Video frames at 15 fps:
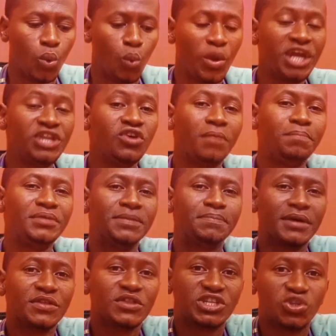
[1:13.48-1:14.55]
When you are
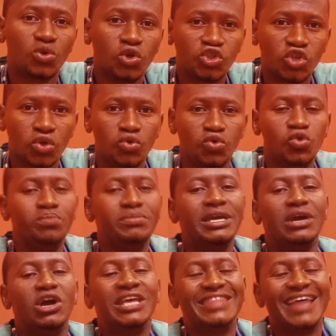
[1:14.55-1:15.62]
preparing the solution, you
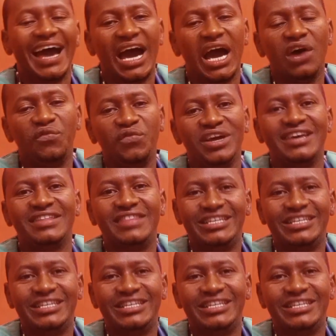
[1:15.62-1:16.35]
may either have